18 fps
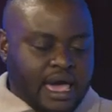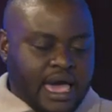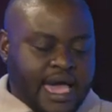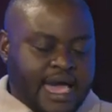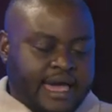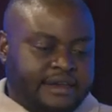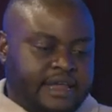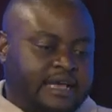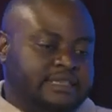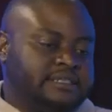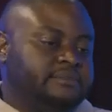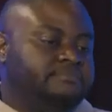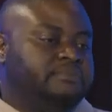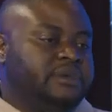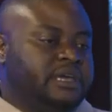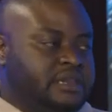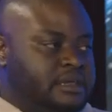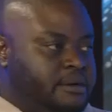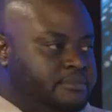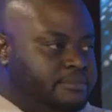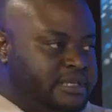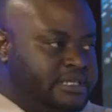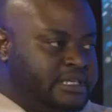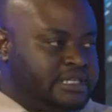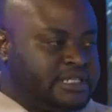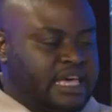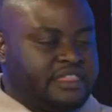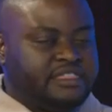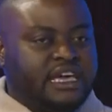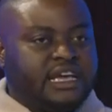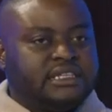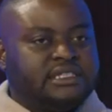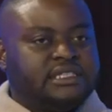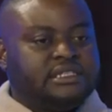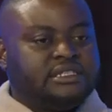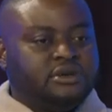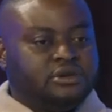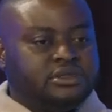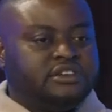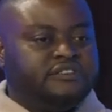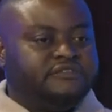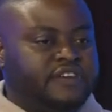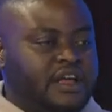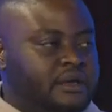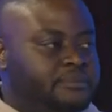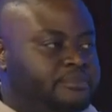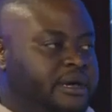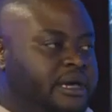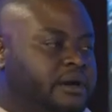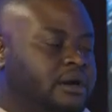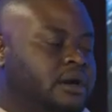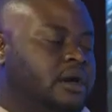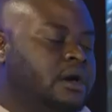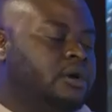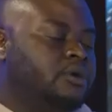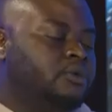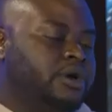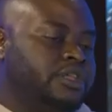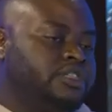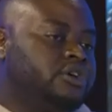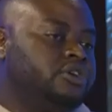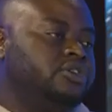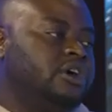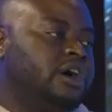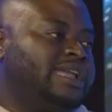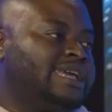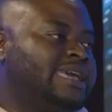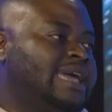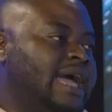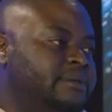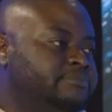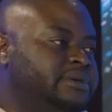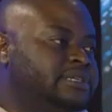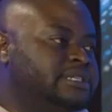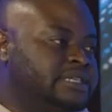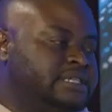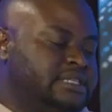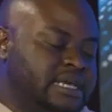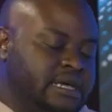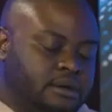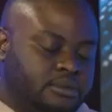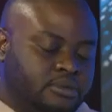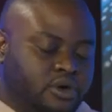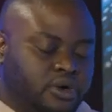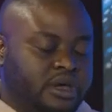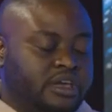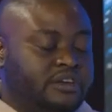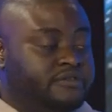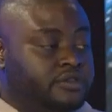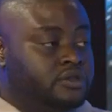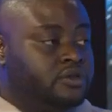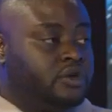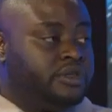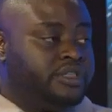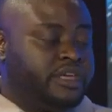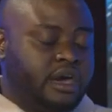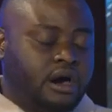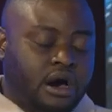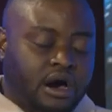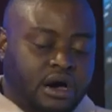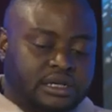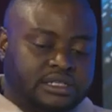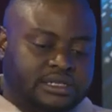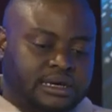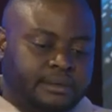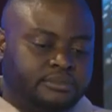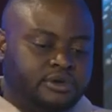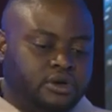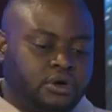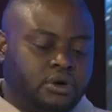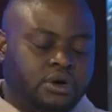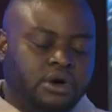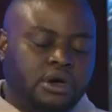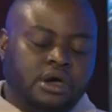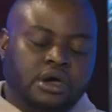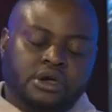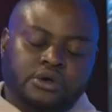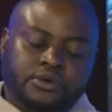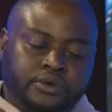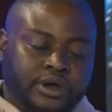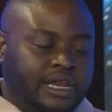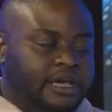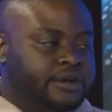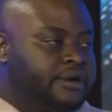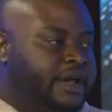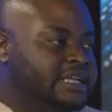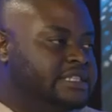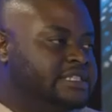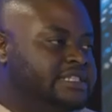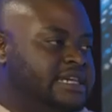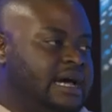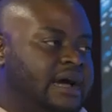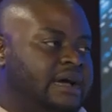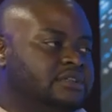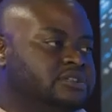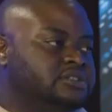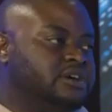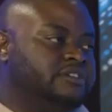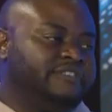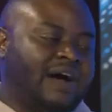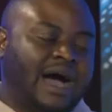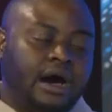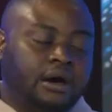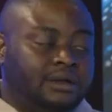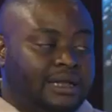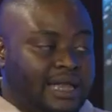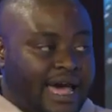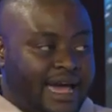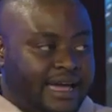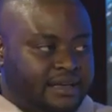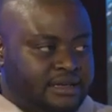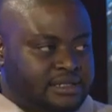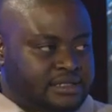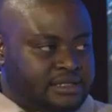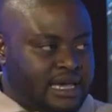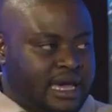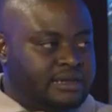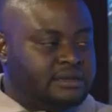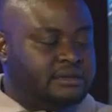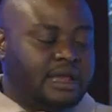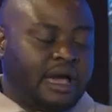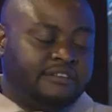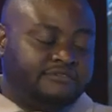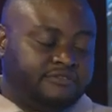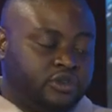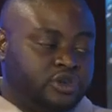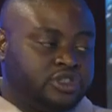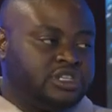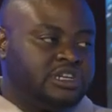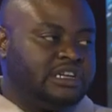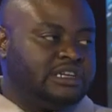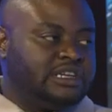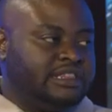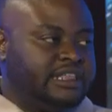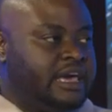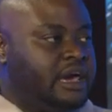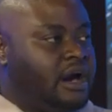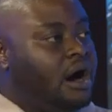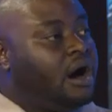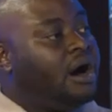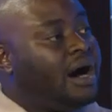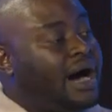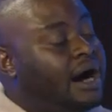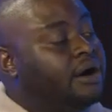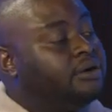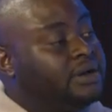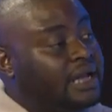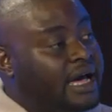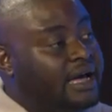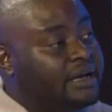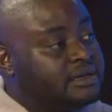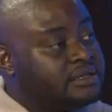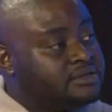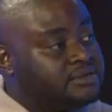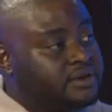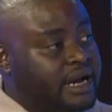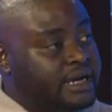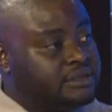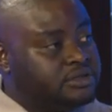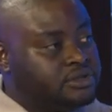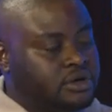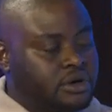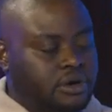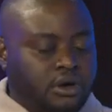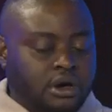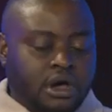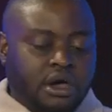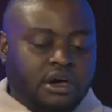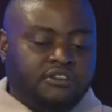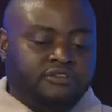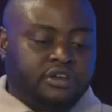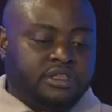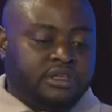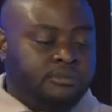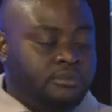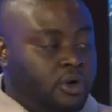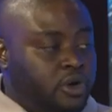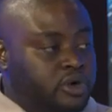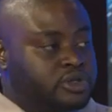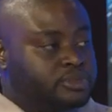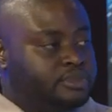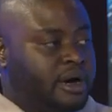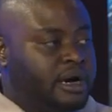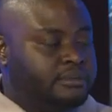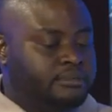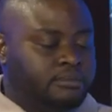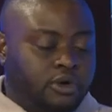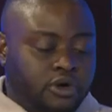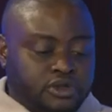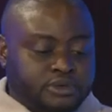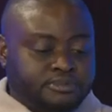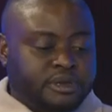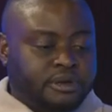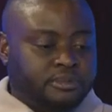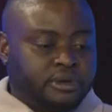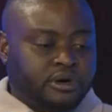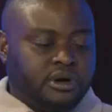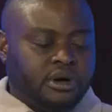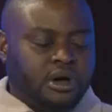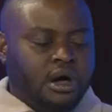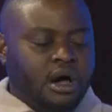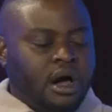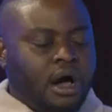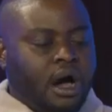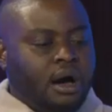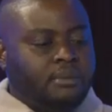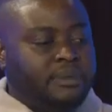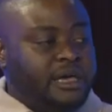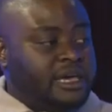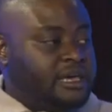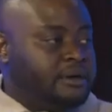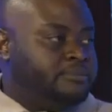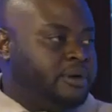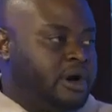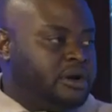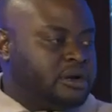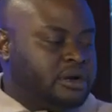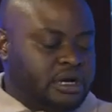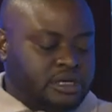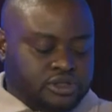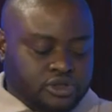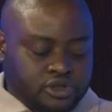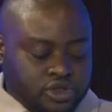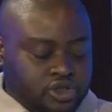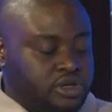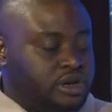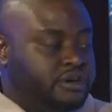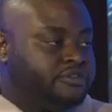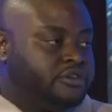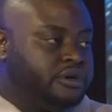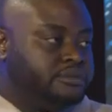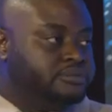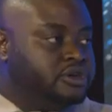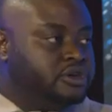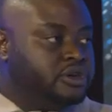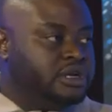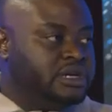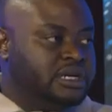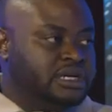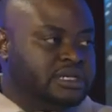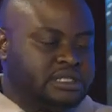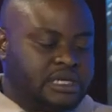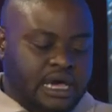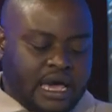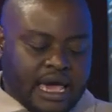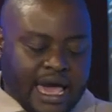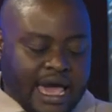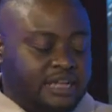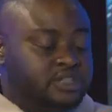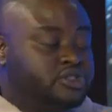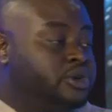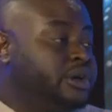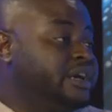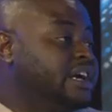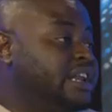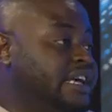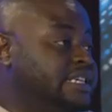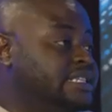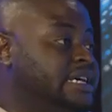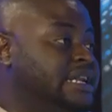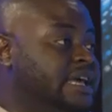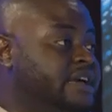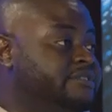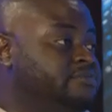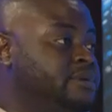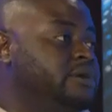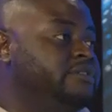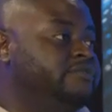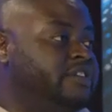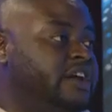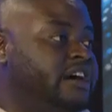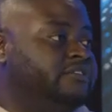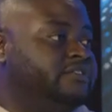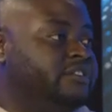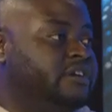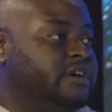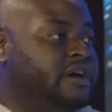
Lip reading: And as a media business, I think it's still developing whether or not it can be sustainable, even though there are some, really great signs of outliers. And unfortunately, they are outliers, right? So for the most part, most people are making podcasts to serve communities and doing it as a labor of love.